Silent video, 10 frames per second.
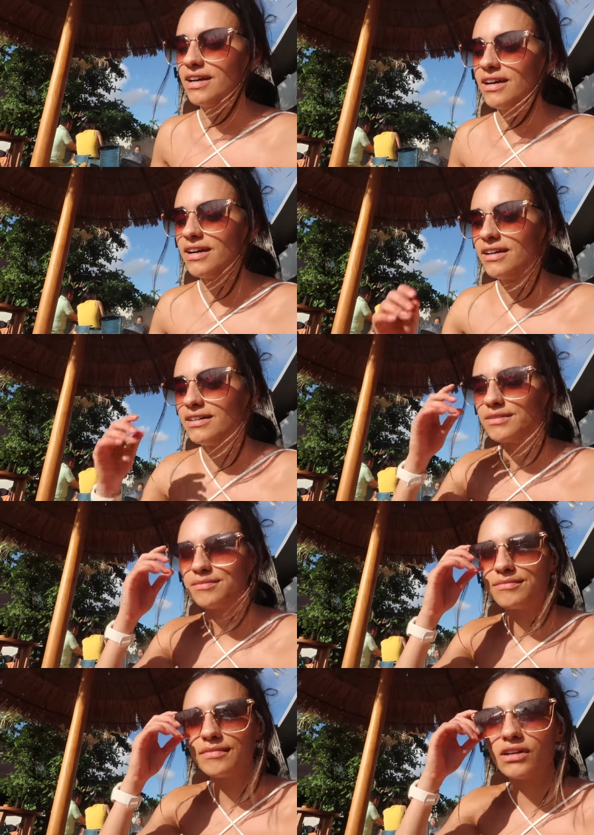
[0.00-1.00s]
Yeah,
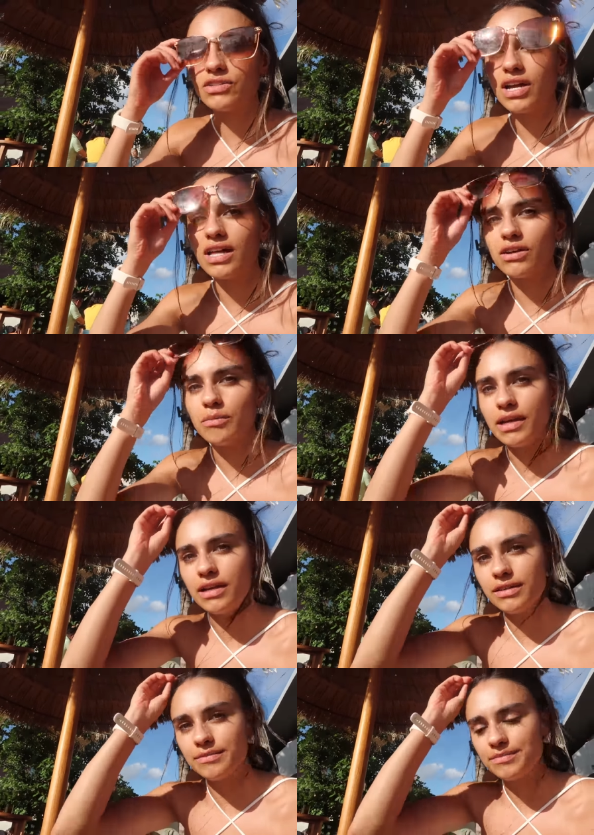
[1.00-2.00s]
I'm gonna try a little
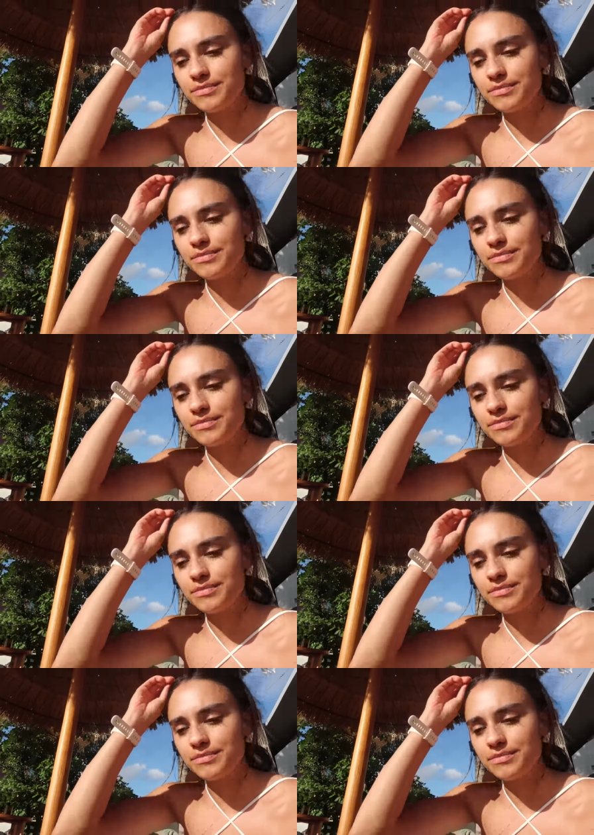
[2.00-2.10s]
bit.